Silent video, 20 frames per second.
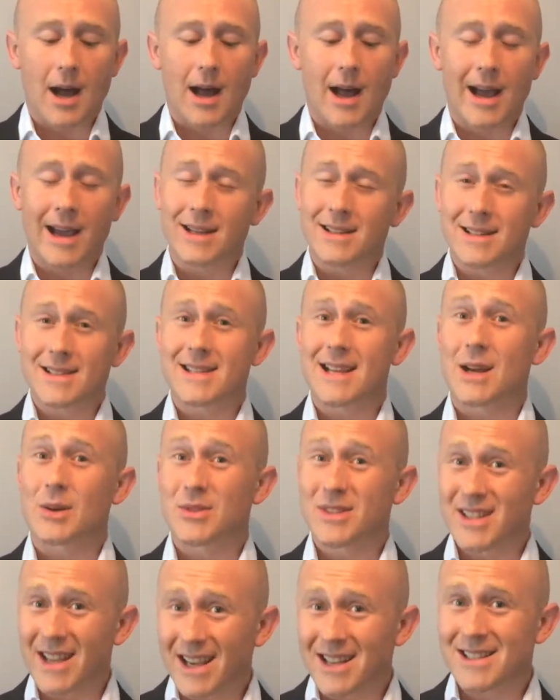I hate to
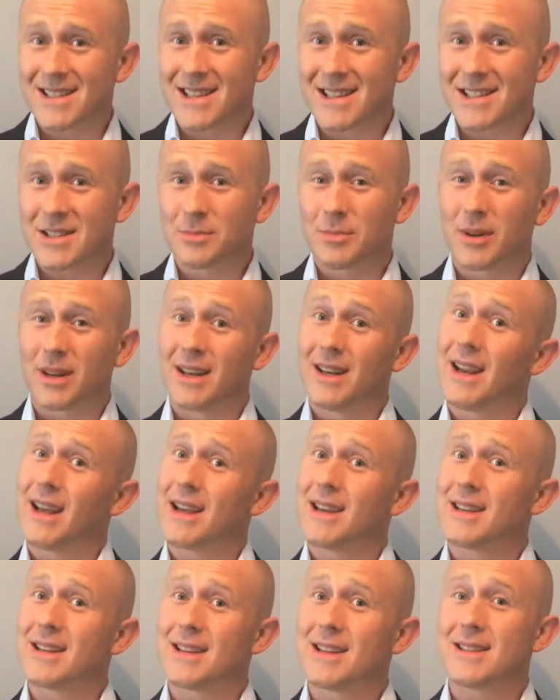sound sexist, but
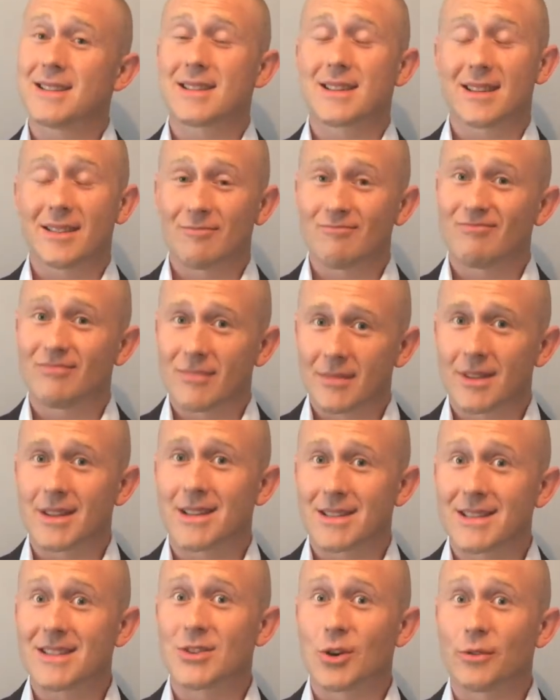ladies,
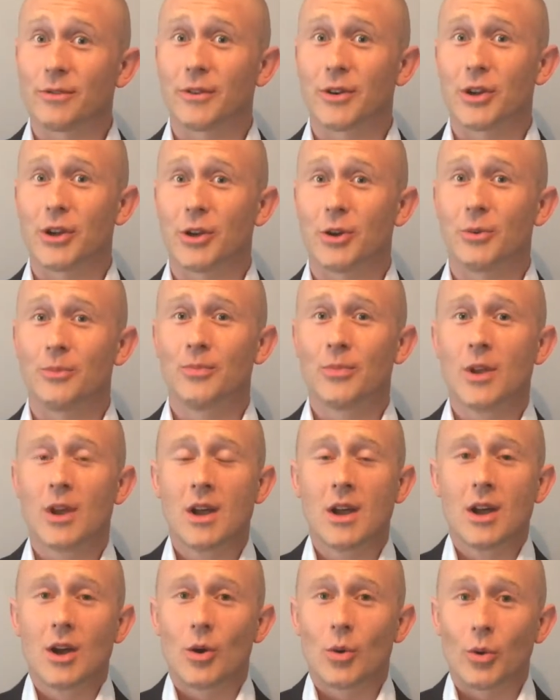this is often you.
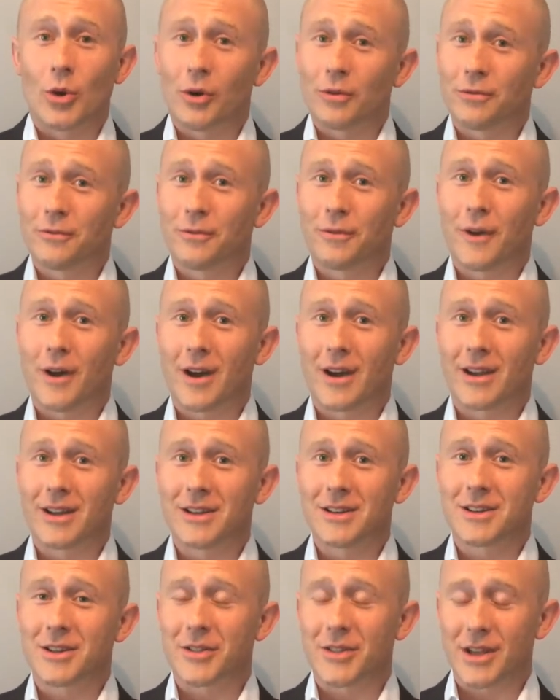We often
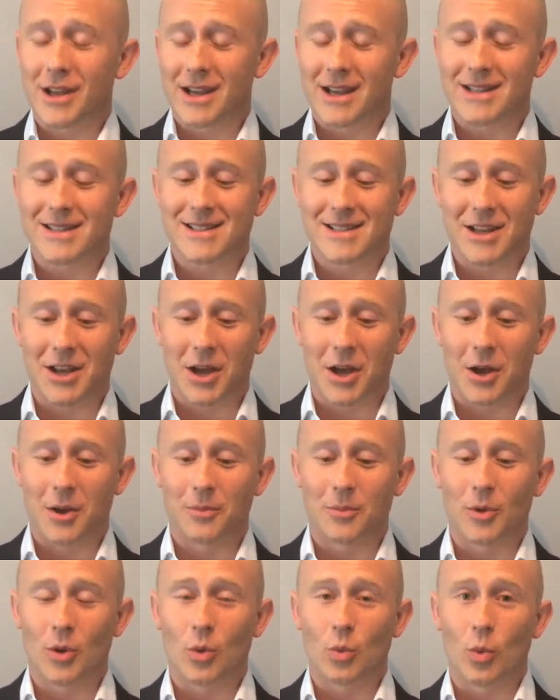find that
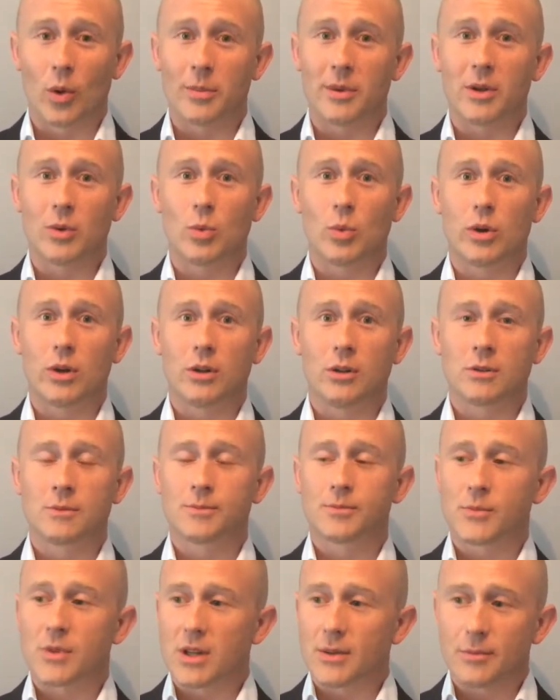women
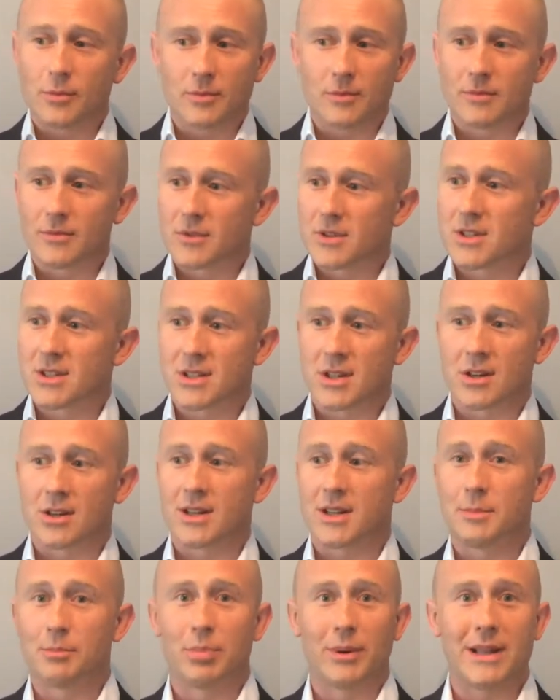will
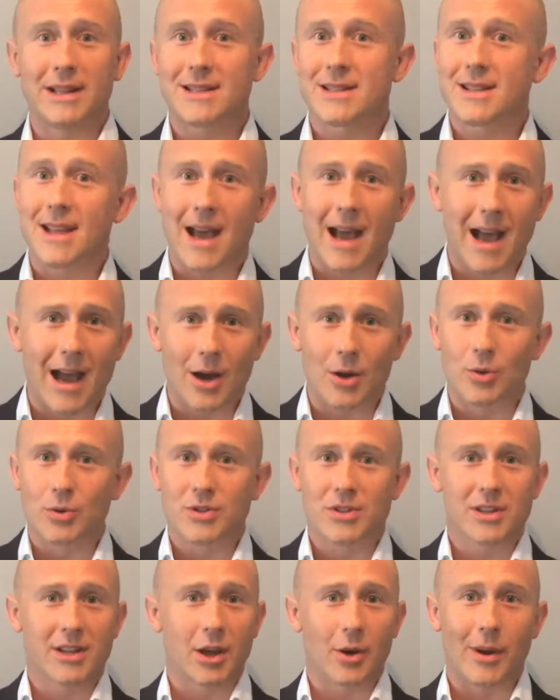suddenly blitz the
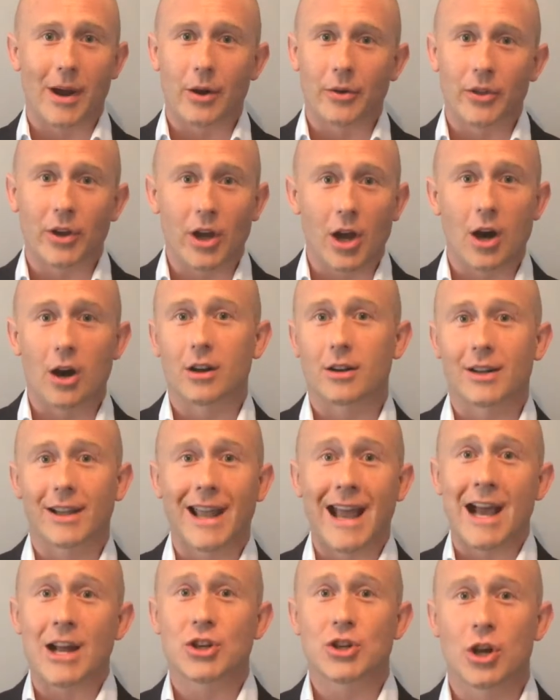house, go out in the garden,
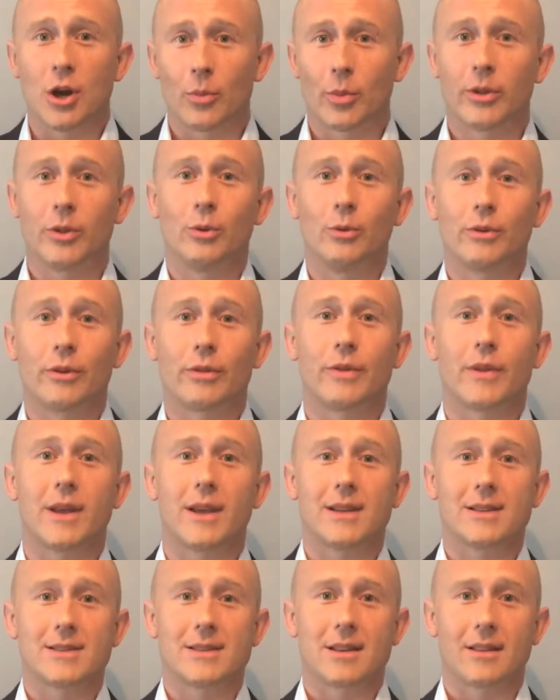catch up with all the
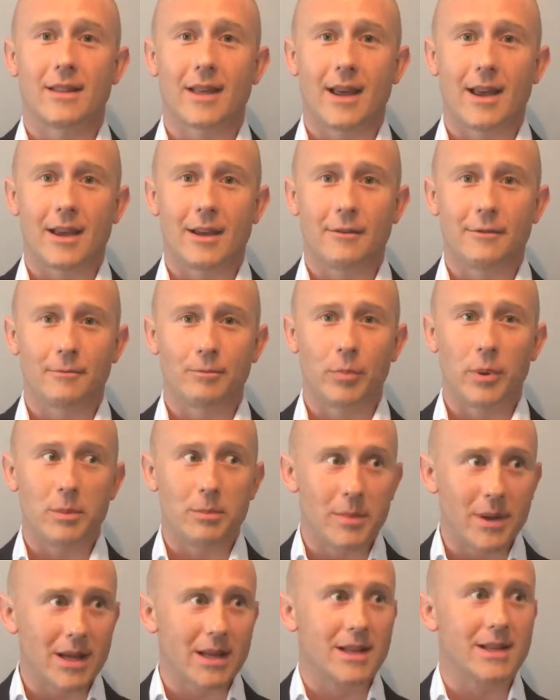things that they've
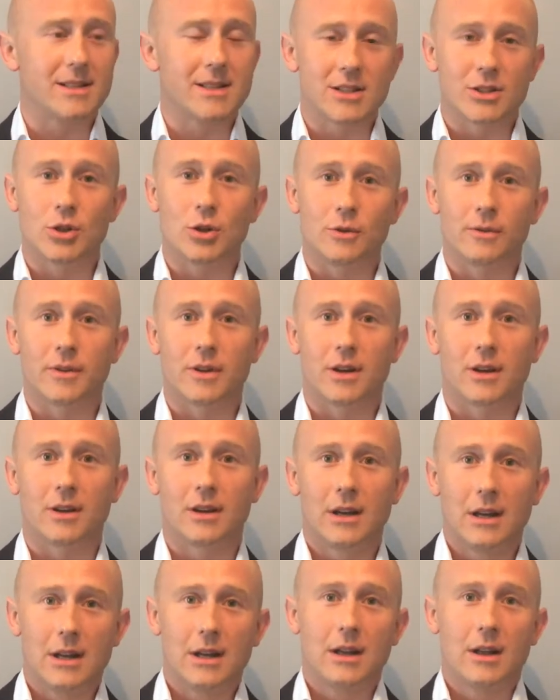been meaning to do
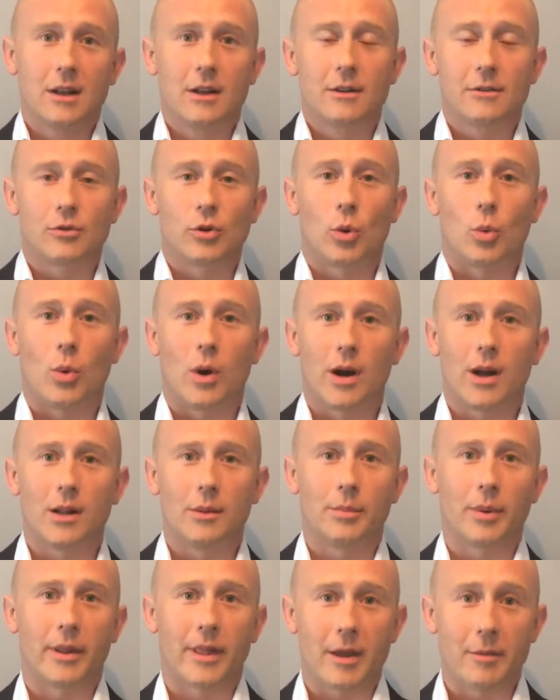for a
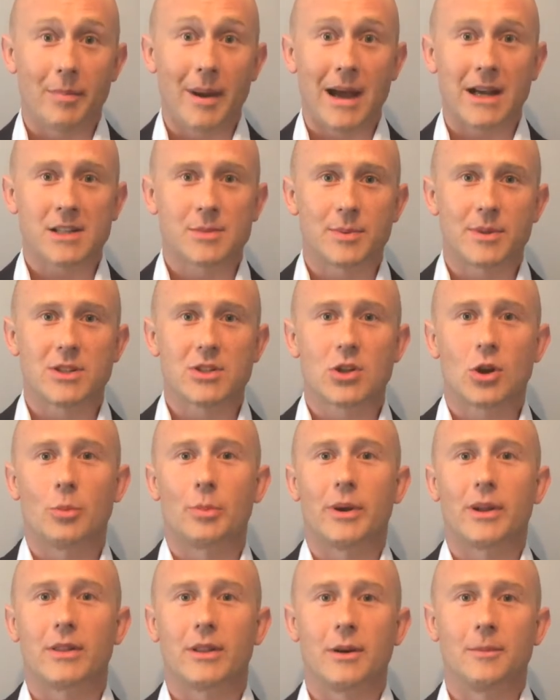while, but their back's been
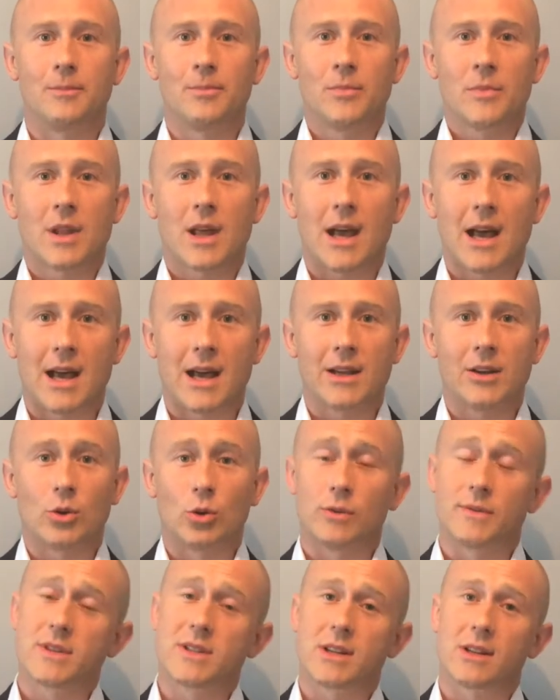stopping them, and
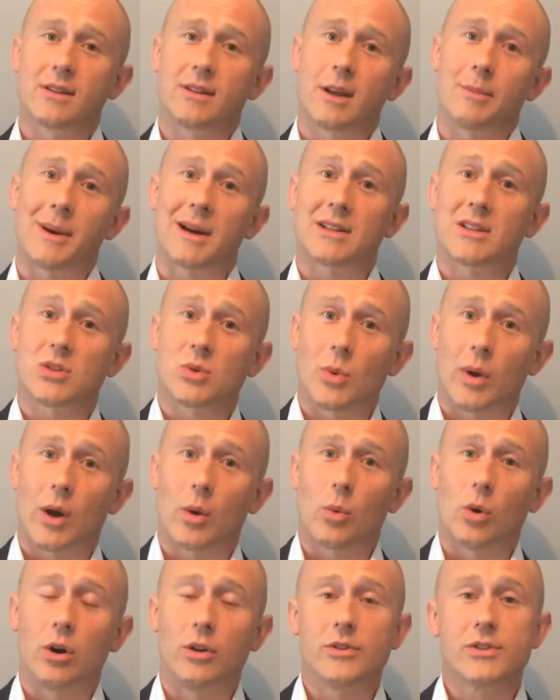all of a sudden they're back to
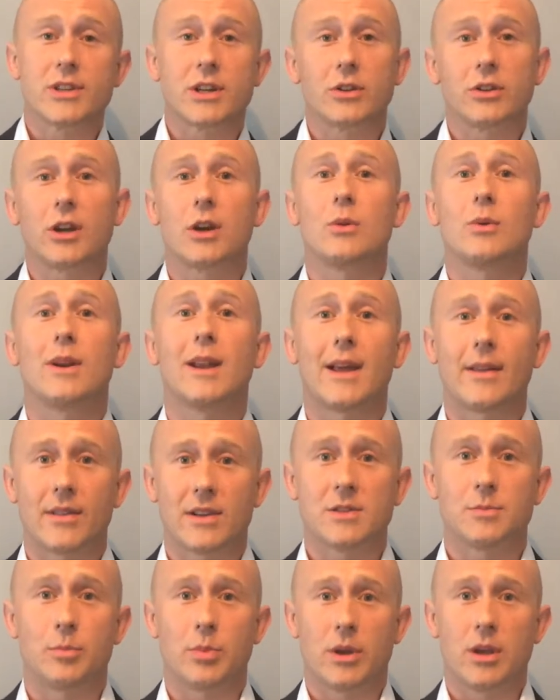square one. So don't let
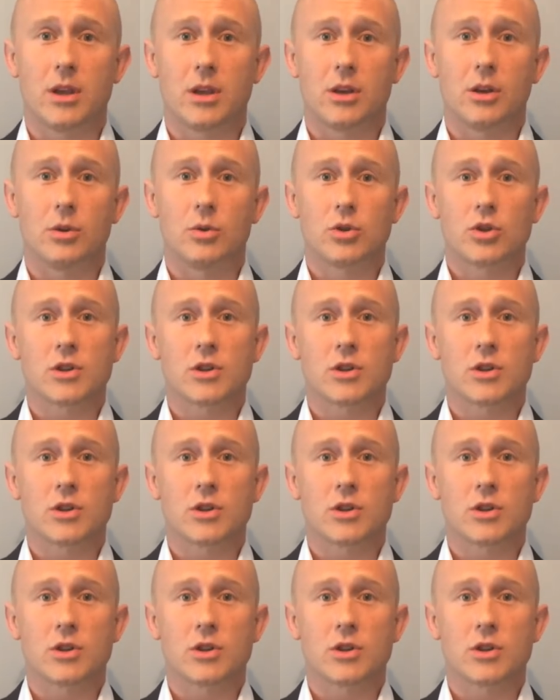this be you.